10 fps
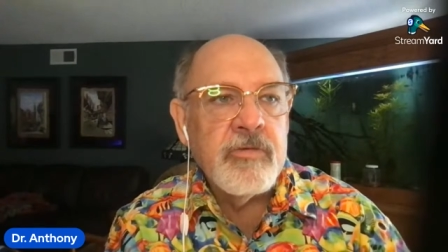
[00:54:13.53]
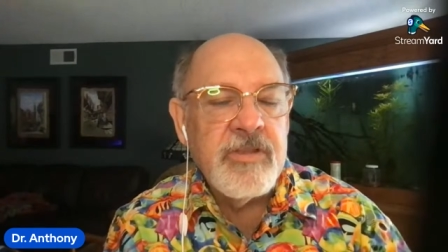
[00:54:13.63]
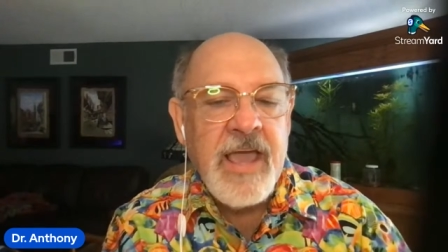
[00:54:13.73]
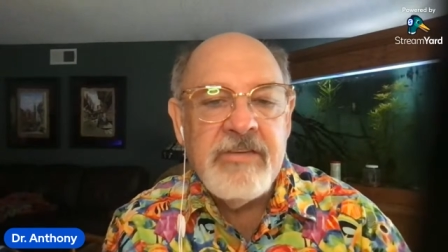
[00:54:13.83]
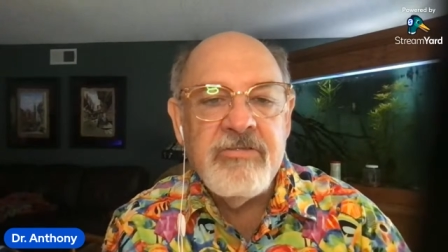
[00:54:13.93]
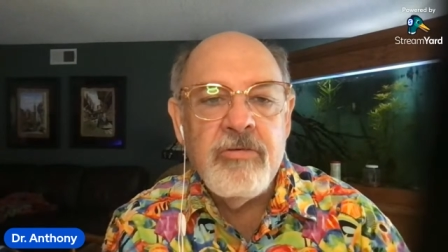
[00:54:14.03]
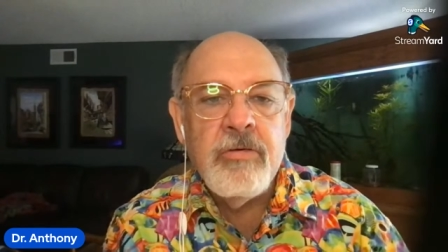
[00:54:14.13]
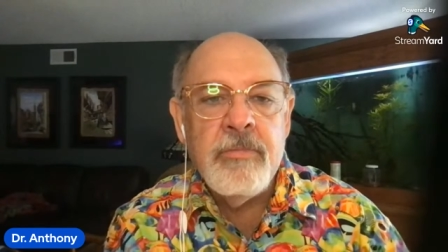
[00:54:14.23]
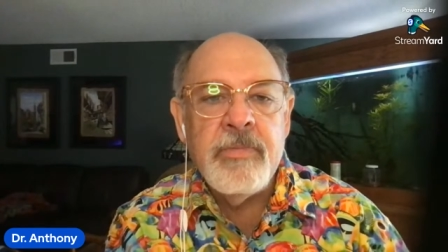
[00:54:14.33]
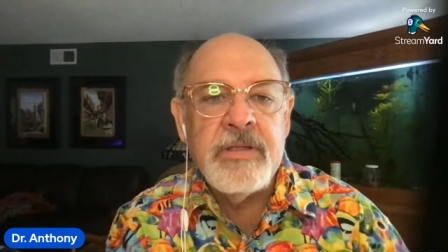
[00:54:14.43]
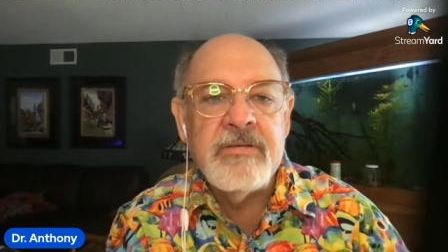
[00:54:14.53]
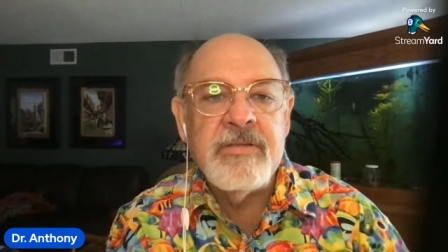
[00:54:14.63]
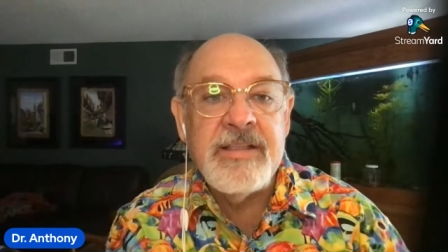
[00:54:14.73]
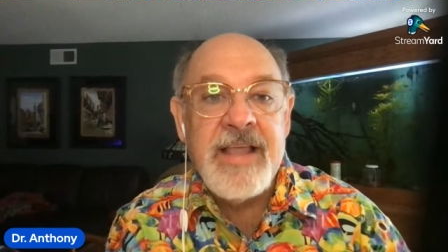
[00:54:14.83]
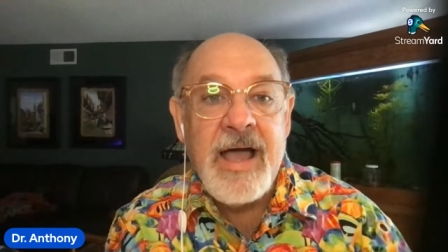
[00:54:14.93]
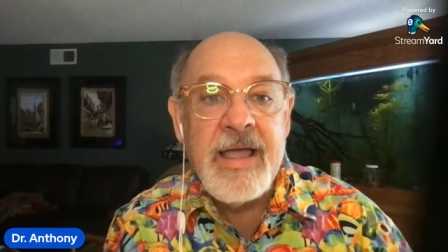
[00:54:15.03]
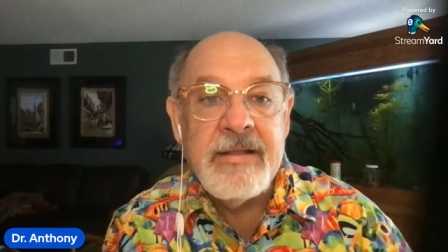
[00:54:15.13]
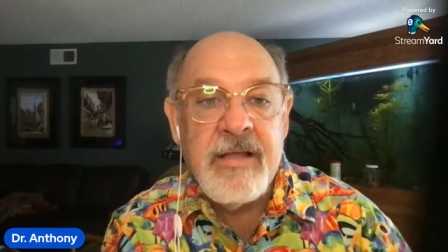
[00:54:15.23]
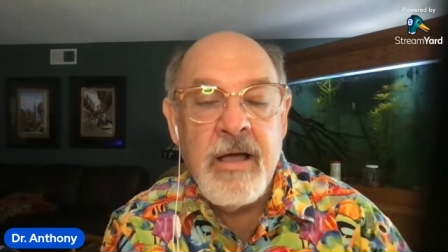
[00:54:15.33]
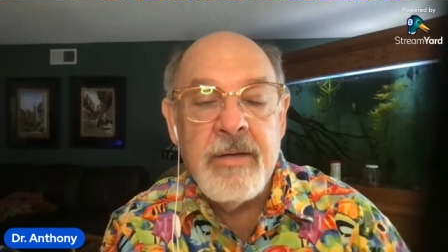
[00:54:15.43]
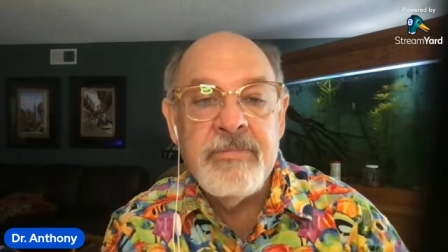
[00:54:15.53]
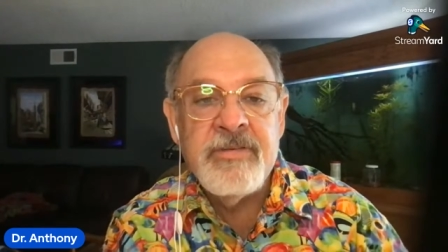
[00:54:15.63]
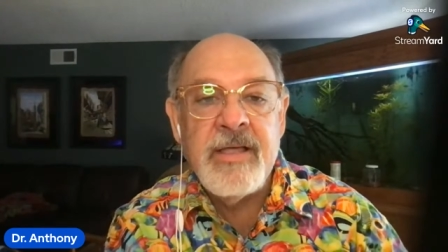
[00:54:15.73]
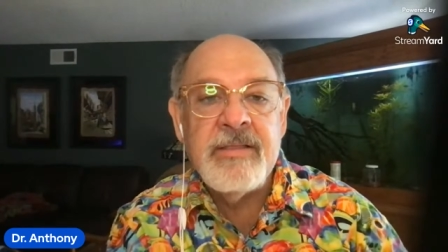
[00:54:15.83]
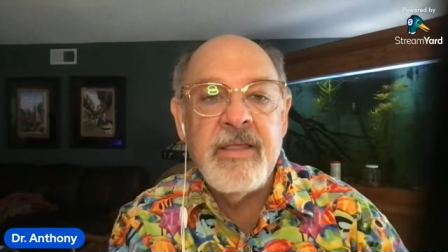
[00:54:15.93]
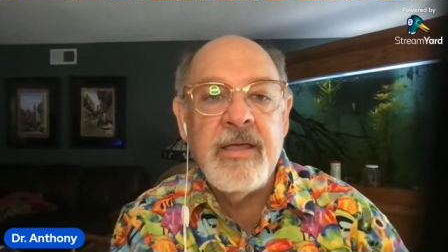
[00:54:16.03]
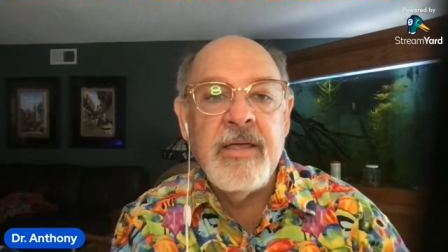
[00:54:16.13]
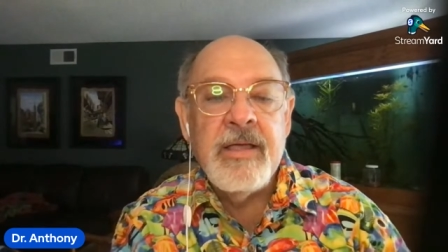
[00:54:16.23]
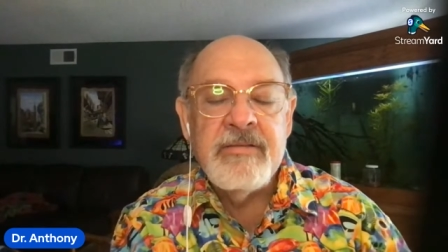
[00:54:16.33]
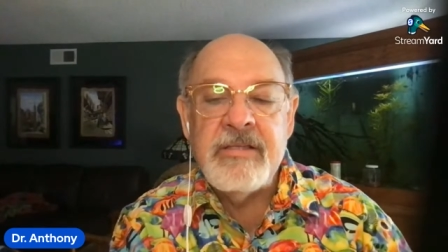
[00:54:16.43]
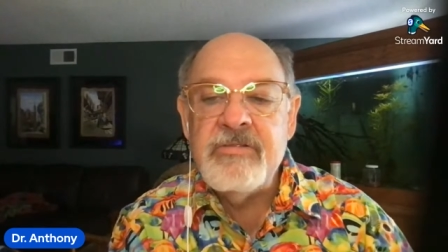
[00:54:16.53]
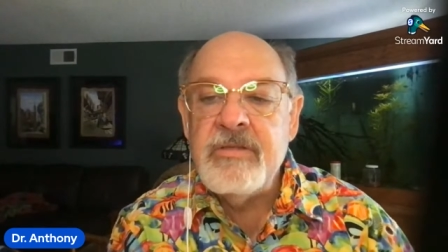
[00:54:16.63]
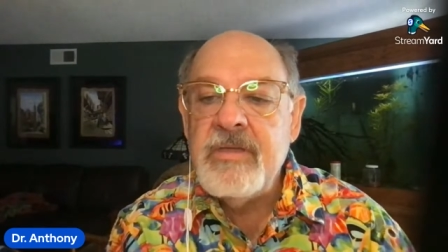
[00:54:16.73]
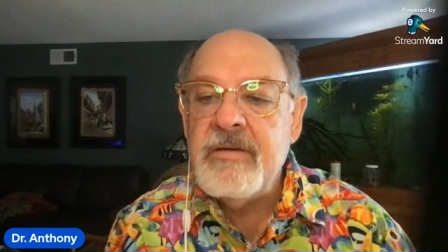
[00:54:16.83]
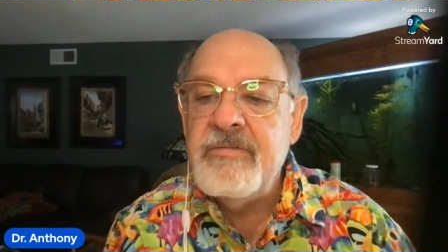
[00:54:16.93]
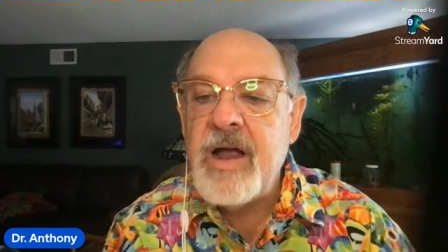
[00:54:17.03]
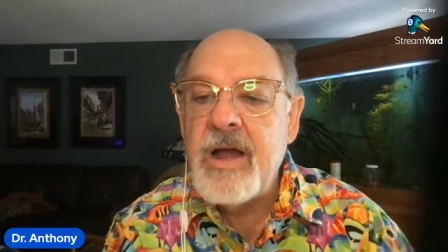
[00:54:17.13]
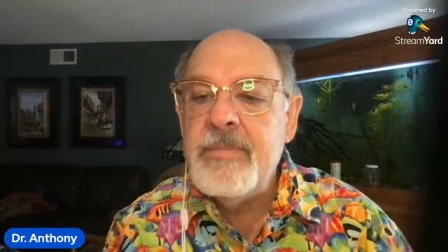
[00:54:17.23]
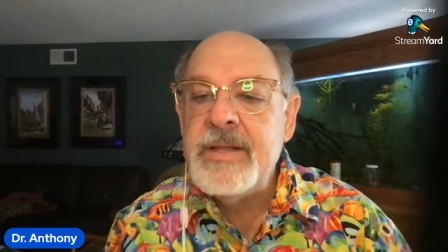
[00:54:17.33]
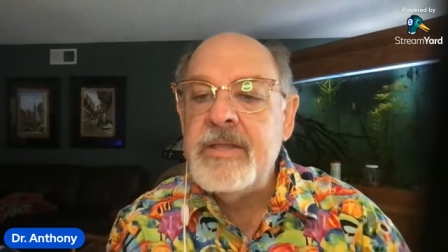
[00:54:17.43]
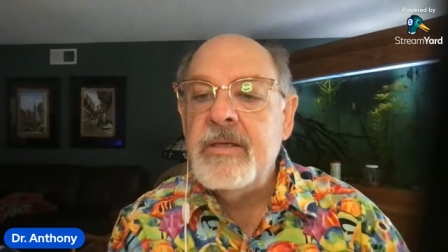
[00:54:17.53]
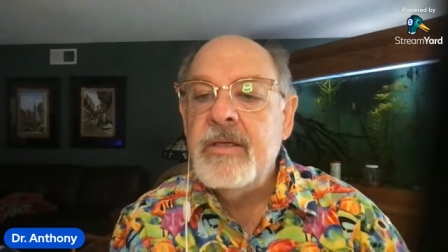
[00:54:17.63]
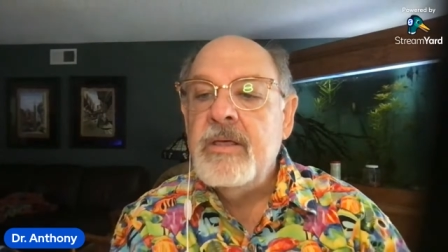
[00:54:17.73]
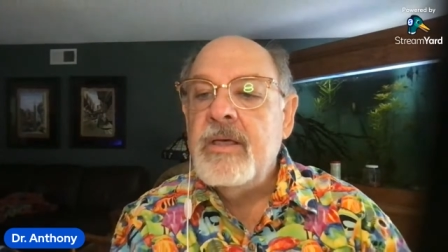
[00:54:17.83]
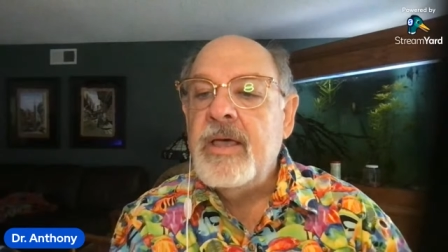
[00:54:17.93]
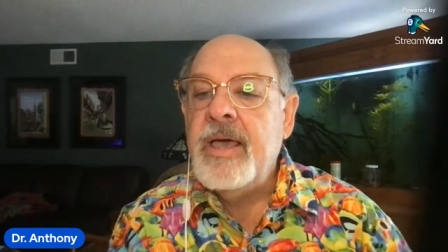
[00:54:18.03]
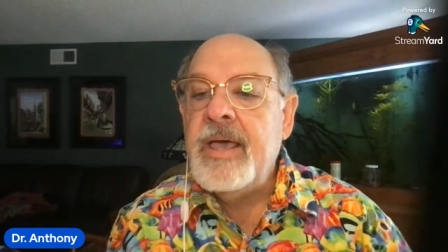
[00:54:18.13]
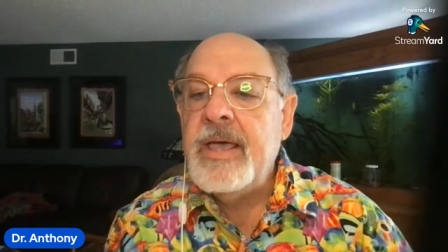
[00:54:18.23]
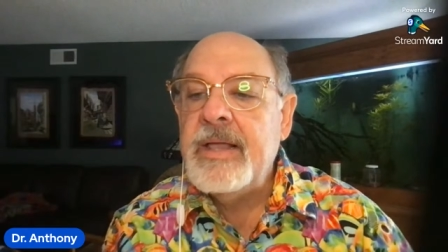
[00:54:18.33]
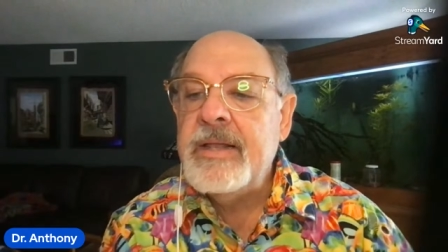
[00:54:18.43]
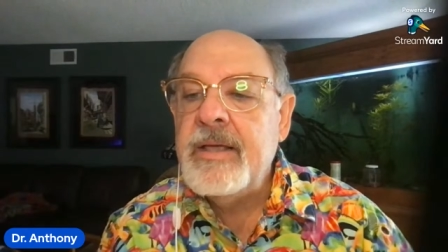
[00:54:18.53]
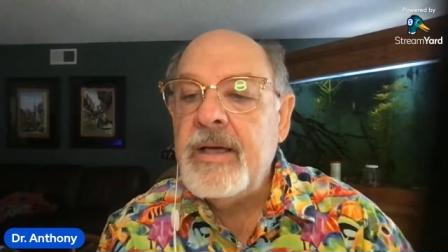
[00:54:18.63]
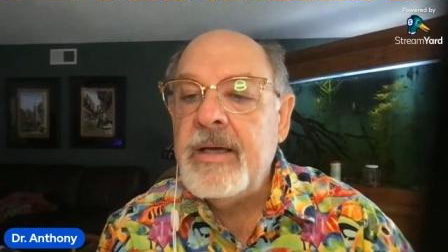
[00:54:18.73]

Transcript: taste to them. It's the diatoms that's in the environment, and